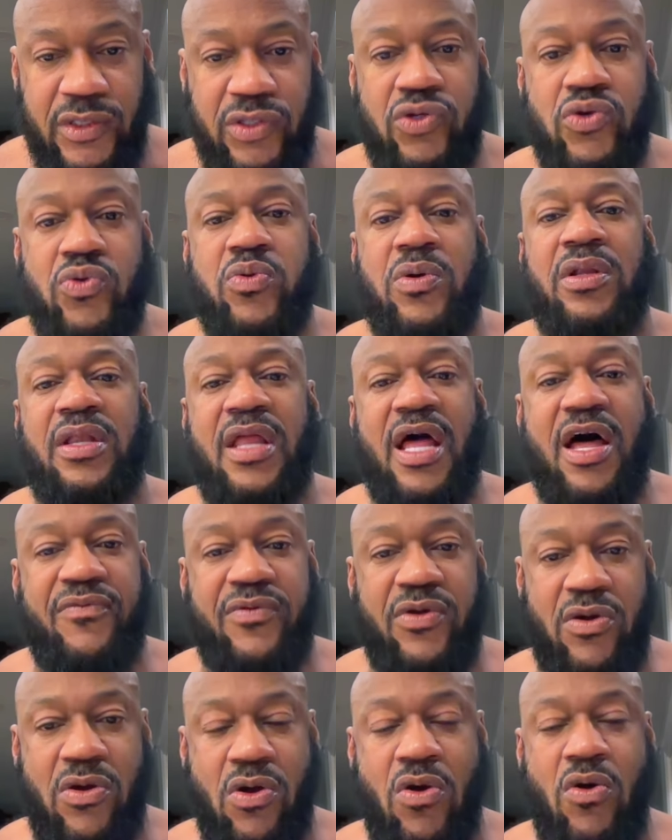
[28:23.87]
you will
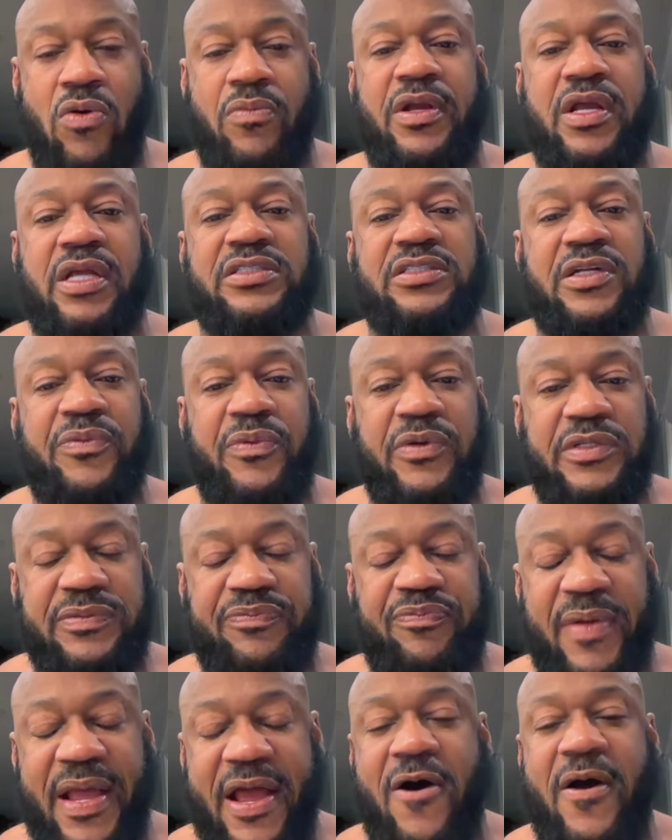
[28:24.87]
love your home because it will
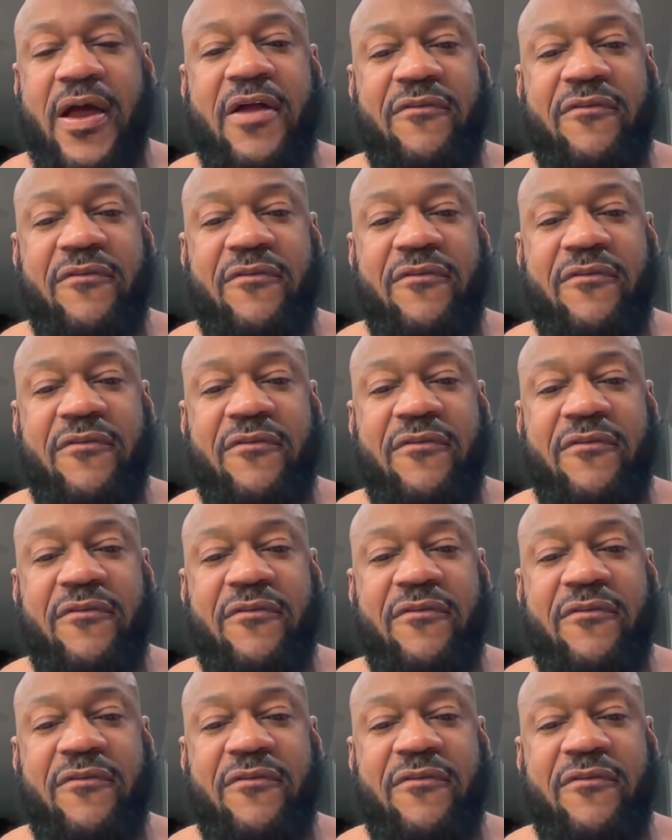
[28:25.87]
smell,